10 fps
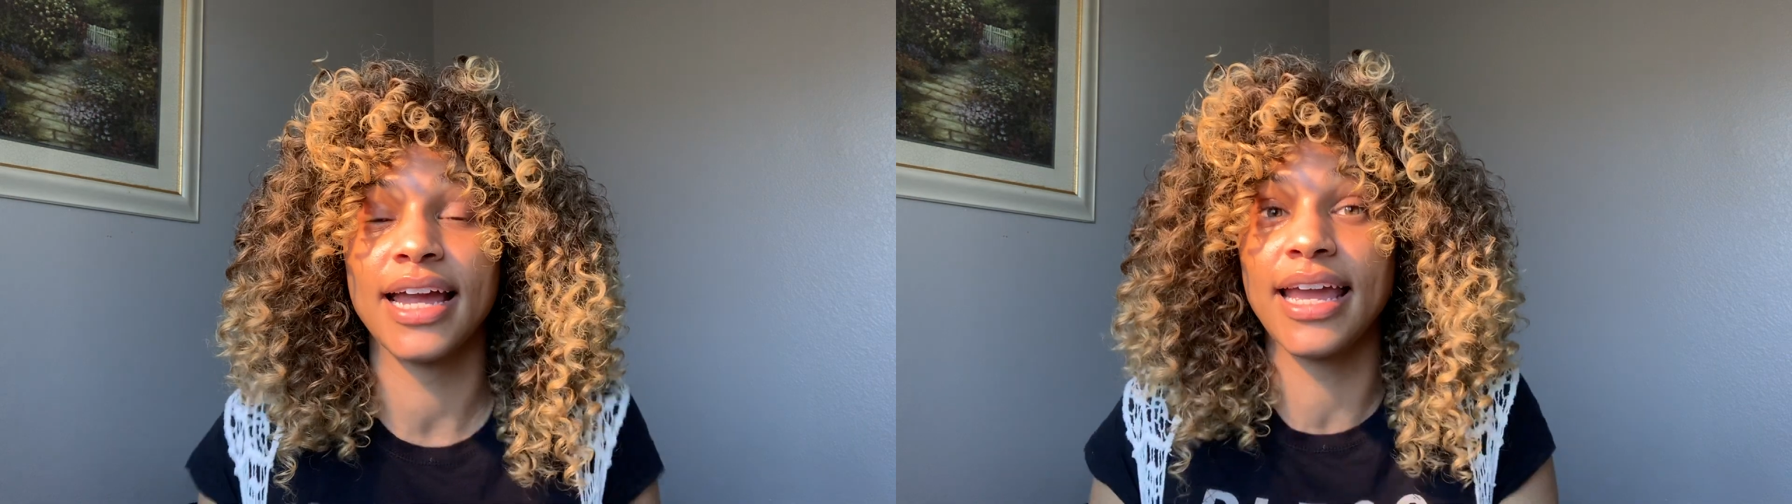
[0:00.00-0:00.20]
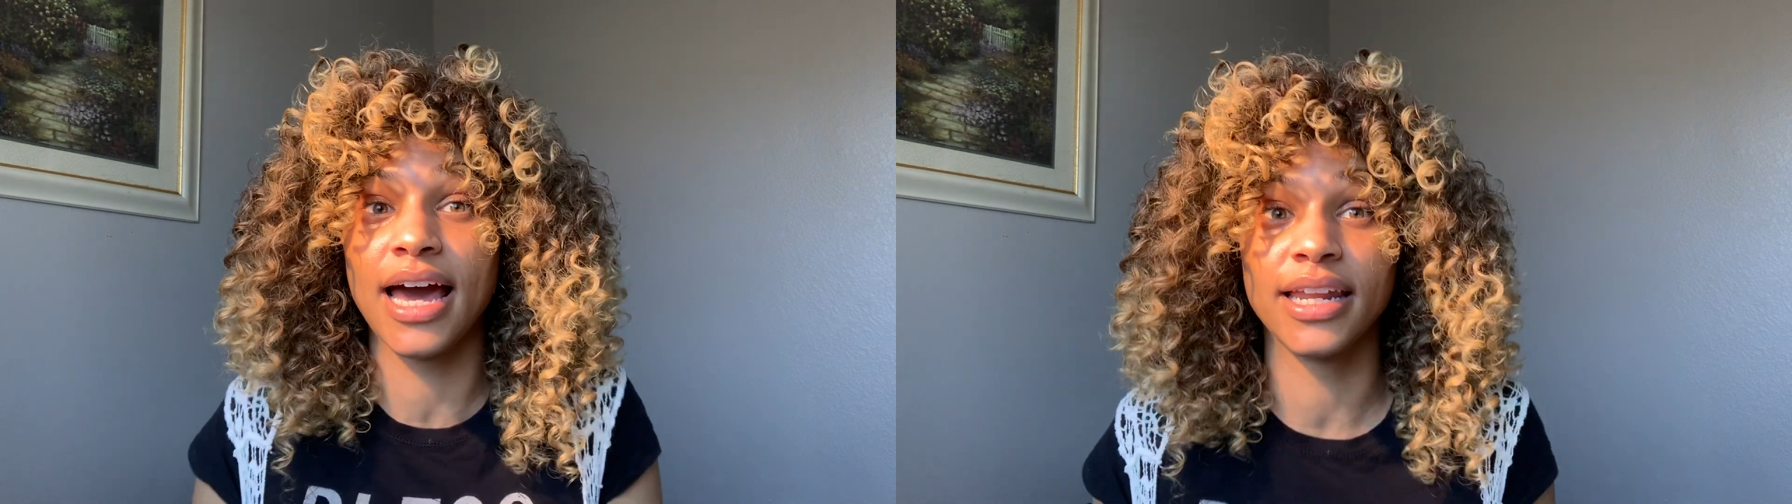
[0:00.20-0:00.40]

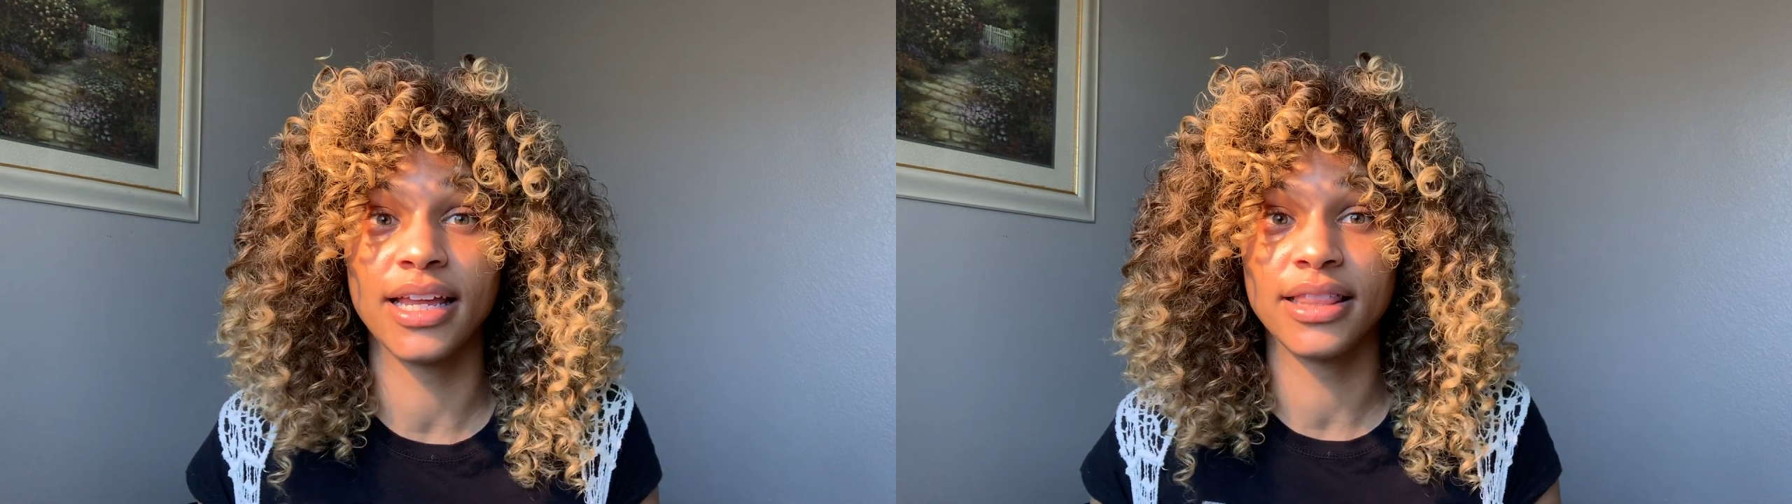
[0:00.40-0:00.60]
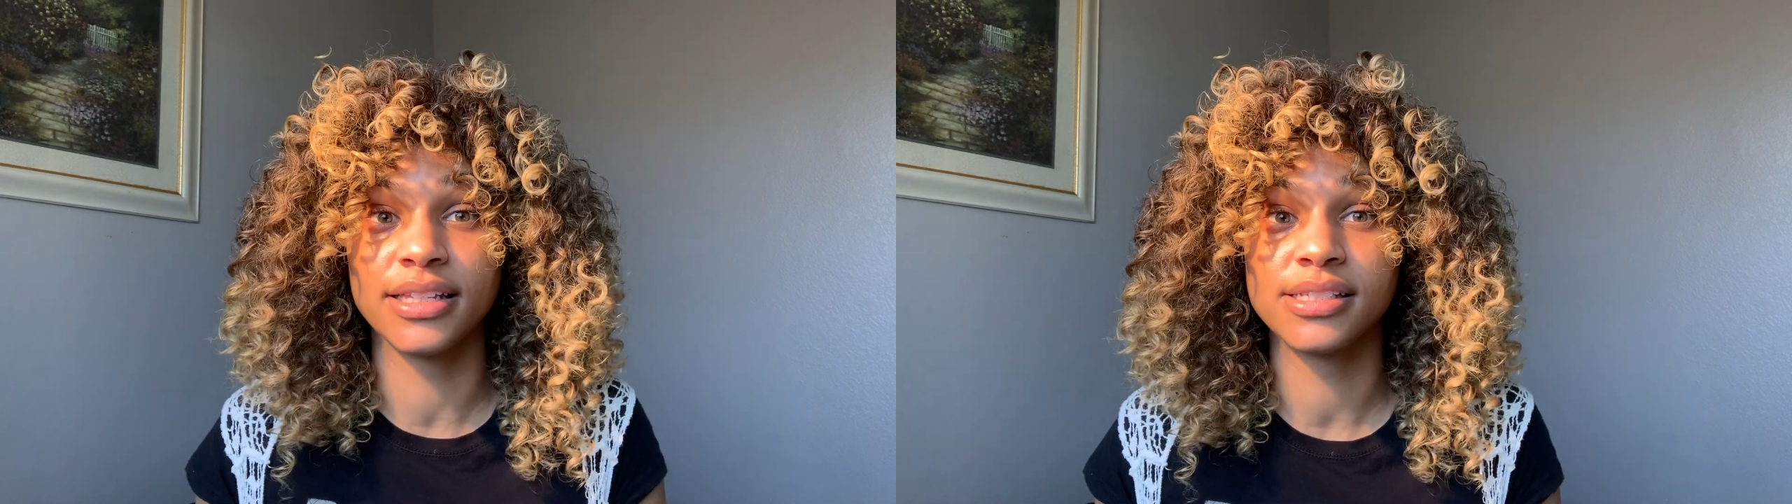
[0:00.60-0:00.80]
I gotta
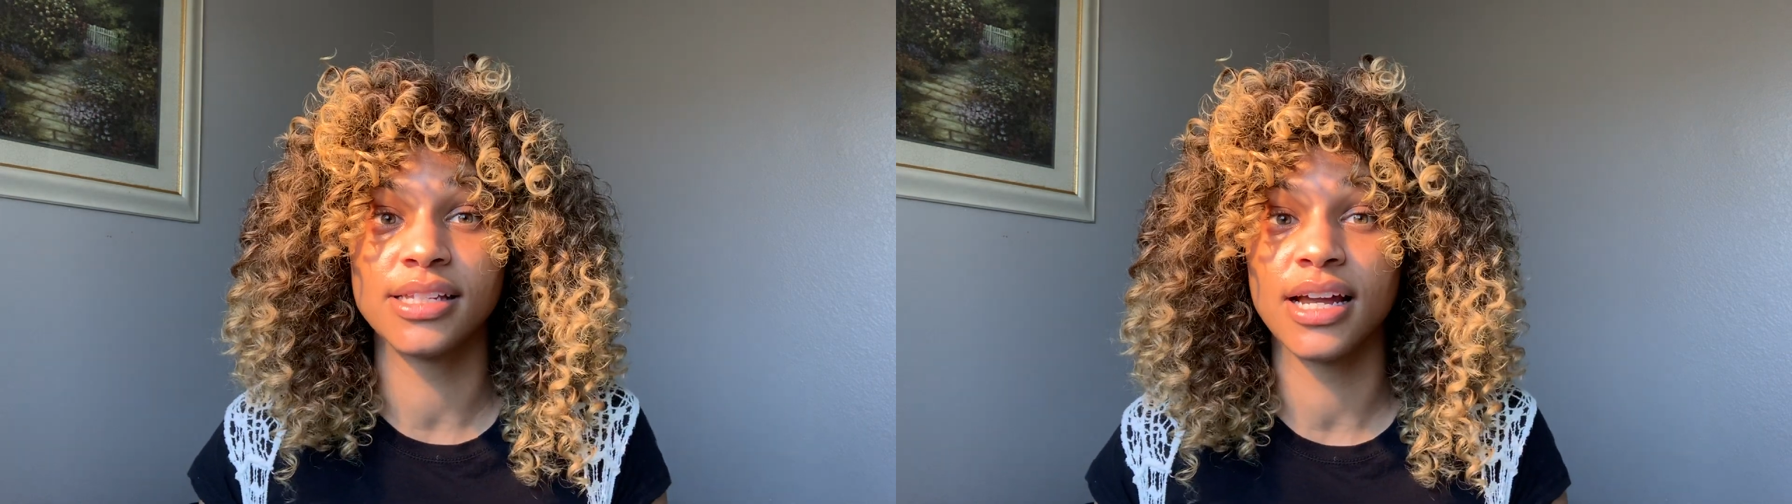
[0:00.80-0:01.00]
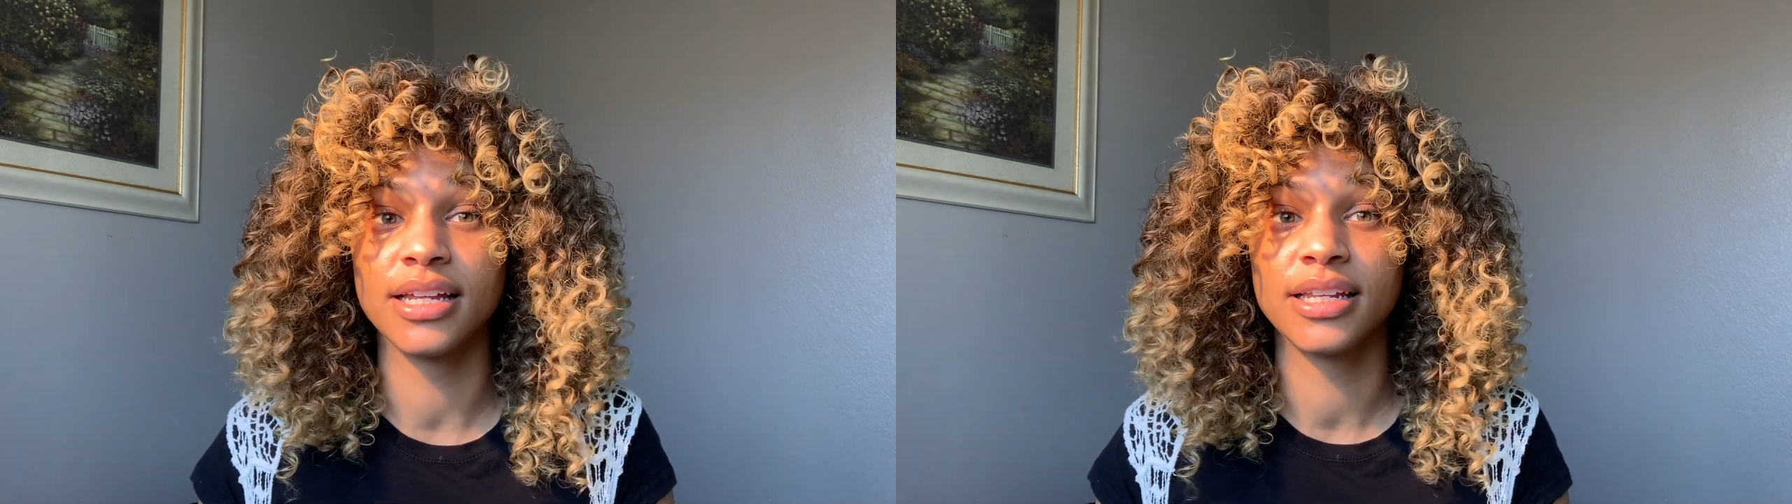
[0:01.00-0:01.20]
get this
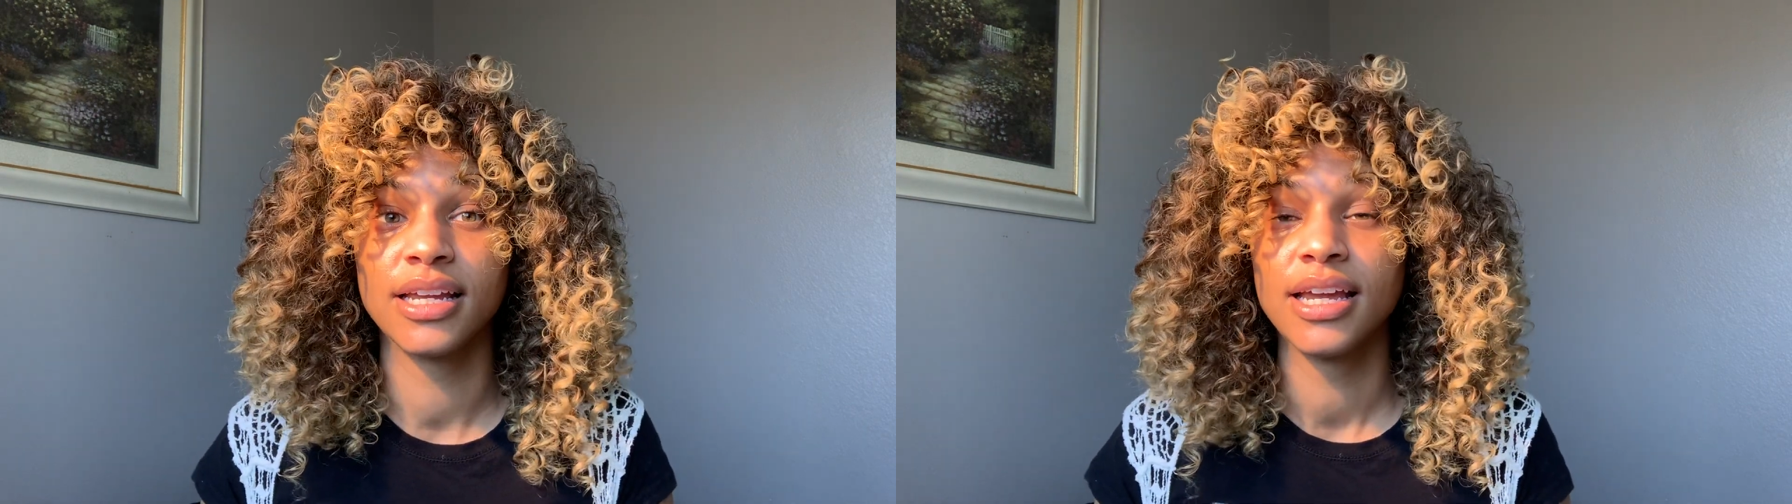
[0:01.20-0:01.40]
done.